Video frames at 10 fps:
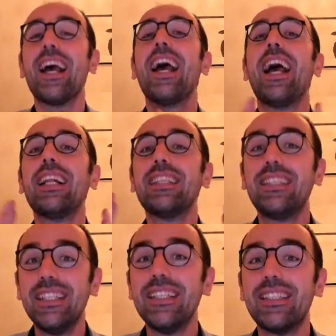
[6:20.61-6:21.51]
and
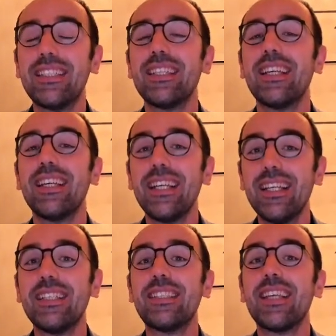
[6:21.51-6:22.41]
this
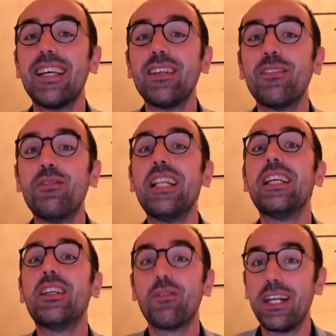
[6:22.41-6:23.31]
is really
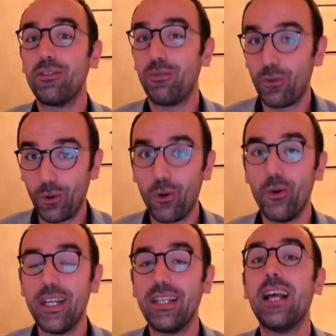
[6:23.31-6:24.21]
great for
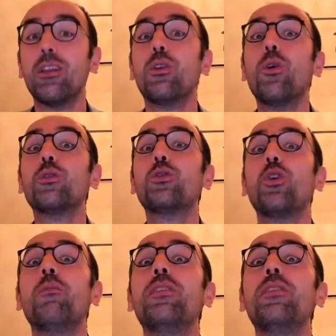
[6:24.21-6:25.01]
learning and long-term